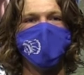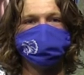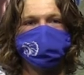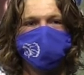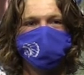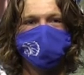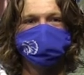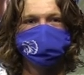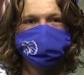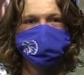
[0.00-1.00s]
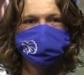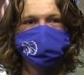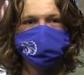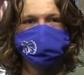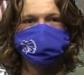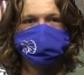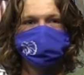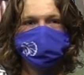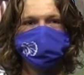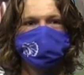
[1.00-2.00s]
As we're kicking off the 2021
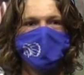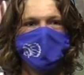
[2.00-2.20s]
school year,